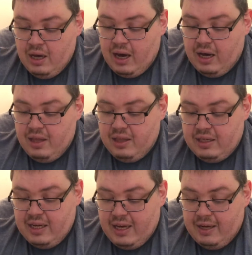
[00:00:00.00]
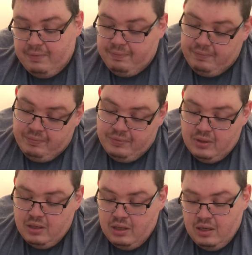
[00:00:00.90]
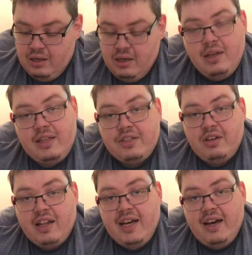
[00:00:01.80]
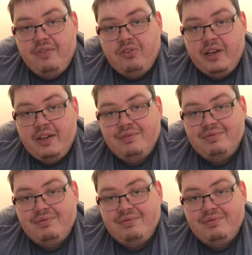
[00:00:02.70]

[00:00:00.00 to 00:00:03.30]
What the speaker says: Other than that, that's all I have for you.